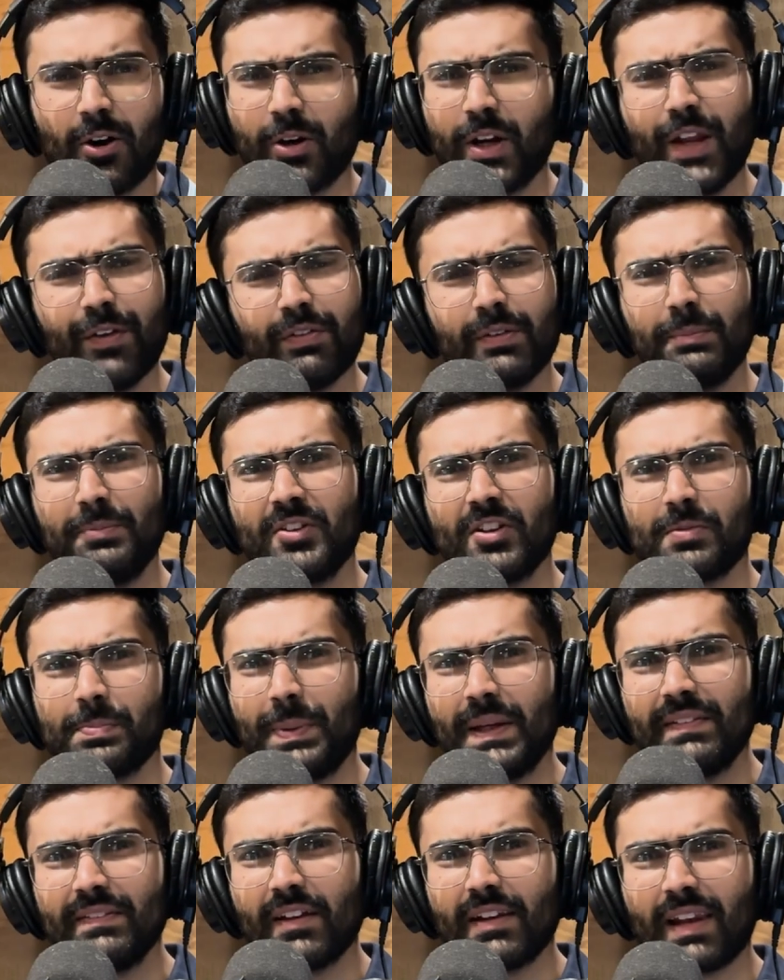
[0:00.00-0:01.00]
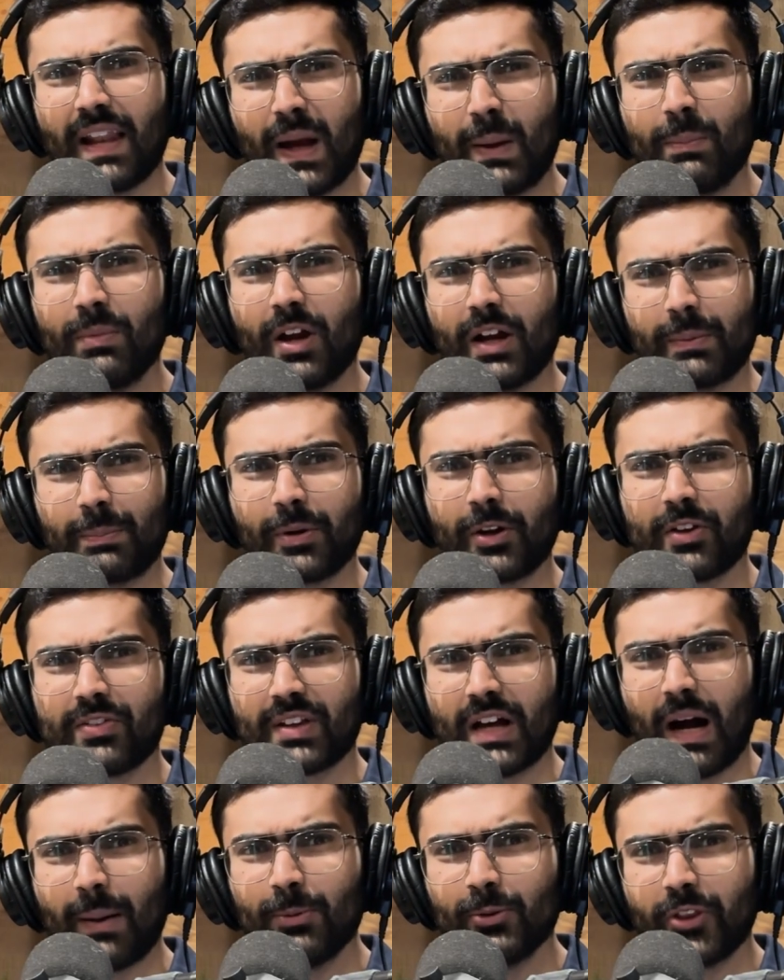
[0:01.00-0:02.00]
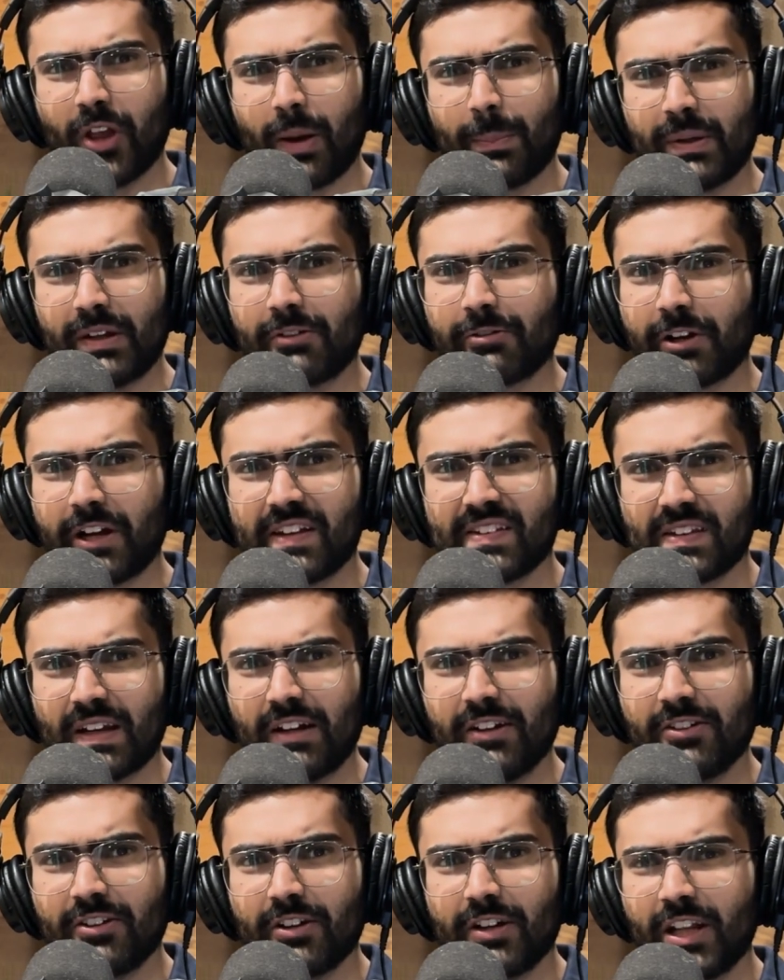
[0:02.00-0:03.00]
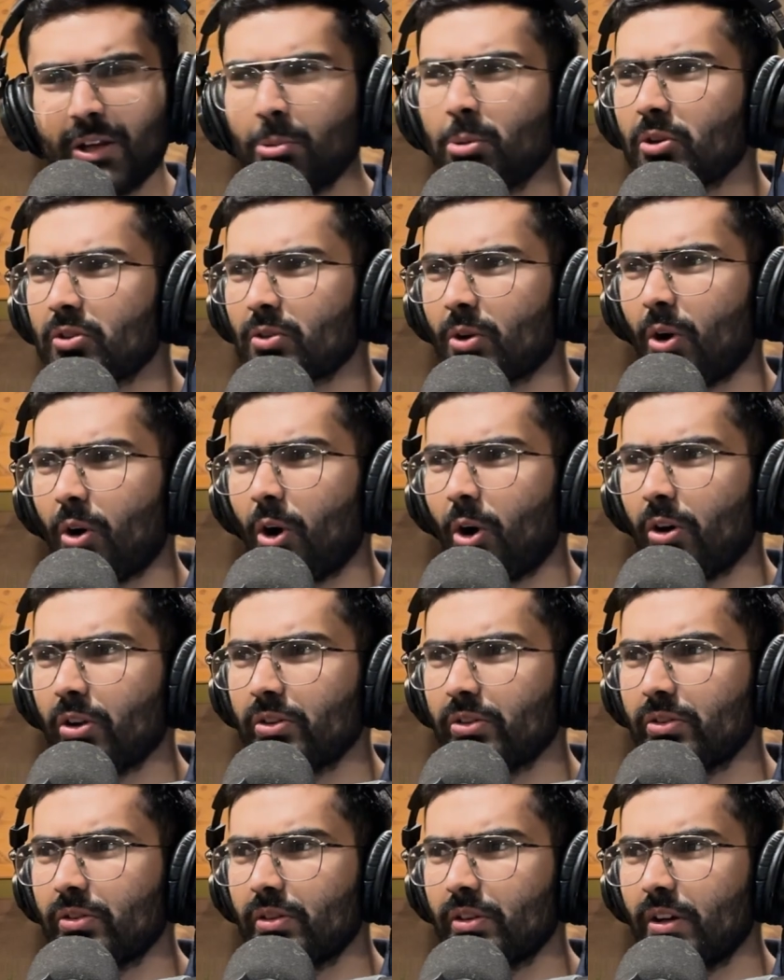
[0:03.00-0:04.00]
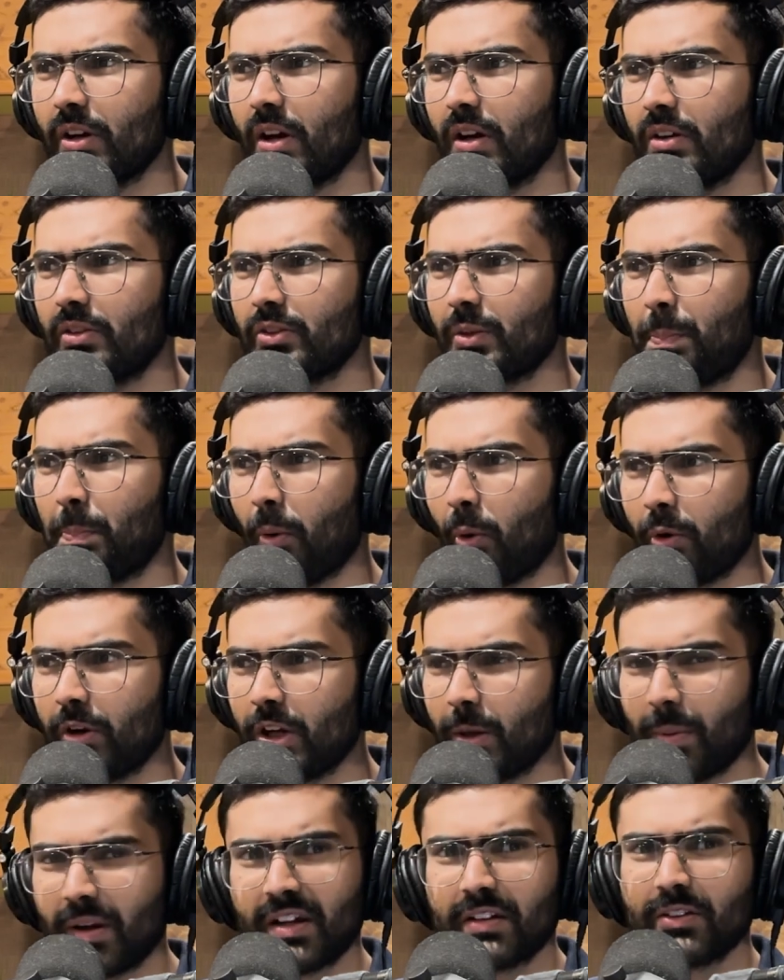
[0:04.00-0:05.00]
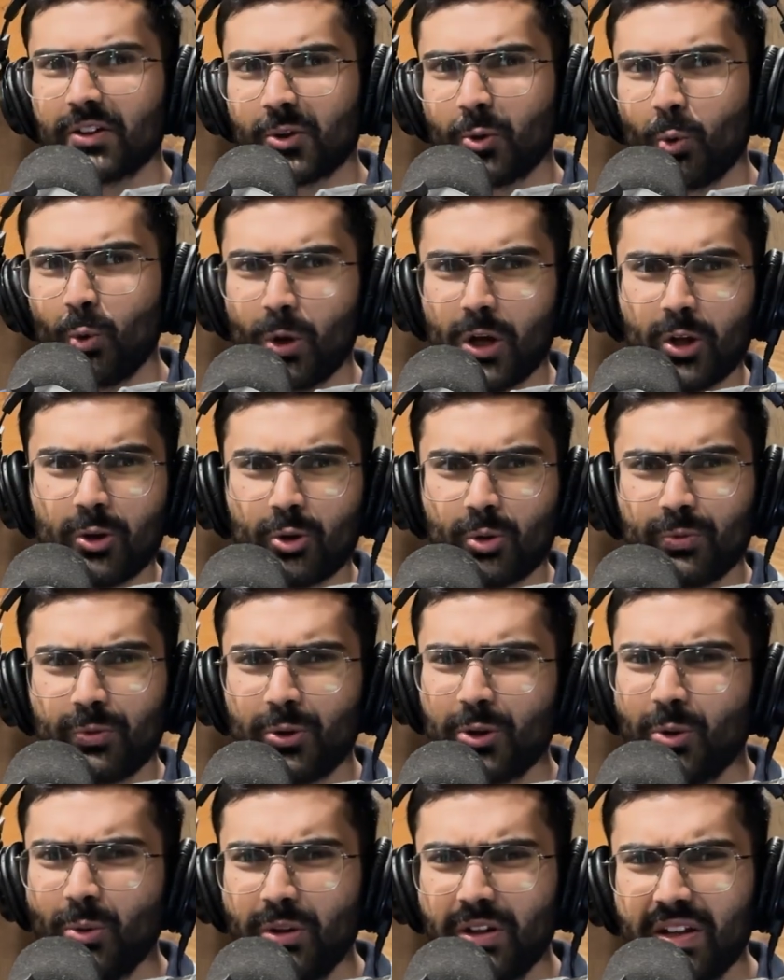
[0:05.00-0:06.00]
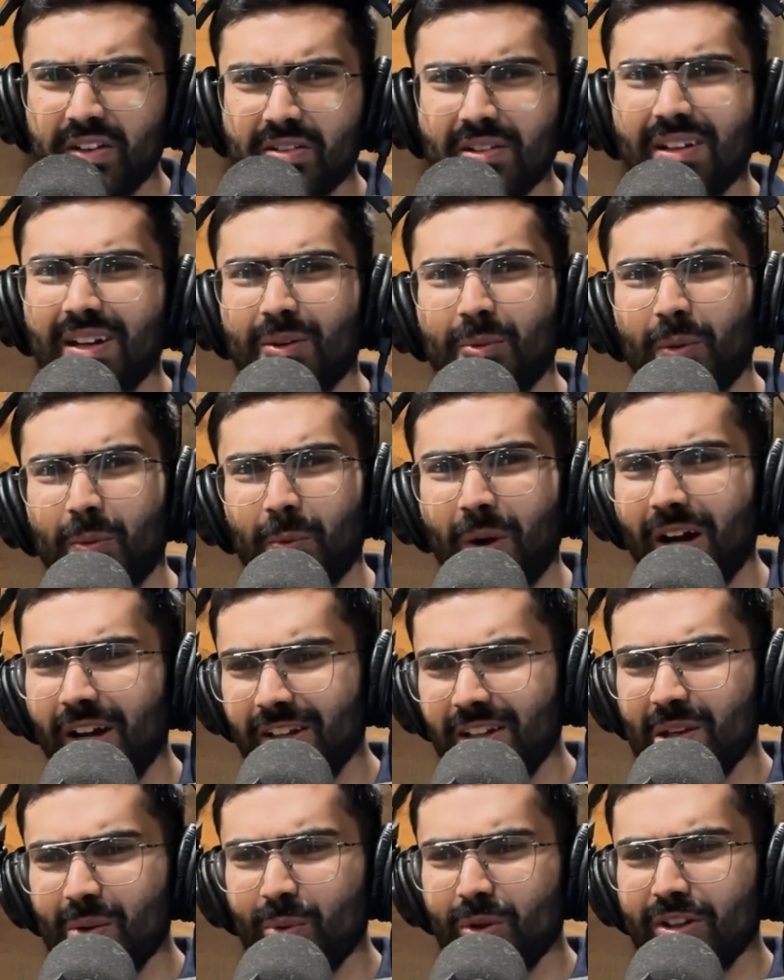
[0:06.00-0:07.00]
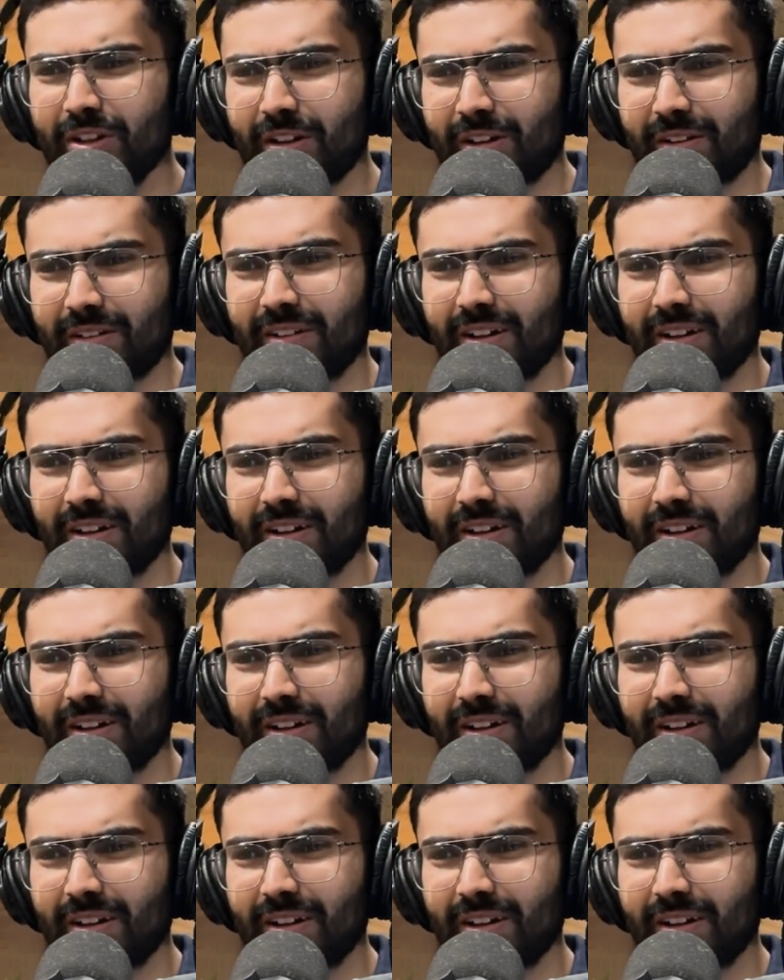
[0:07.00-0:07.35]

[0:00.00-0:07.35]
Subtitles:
Or even just be in the limelight, because Abu Dhabi race ended. He was on the podium and in the cool down room for no reason. Like, why are you here?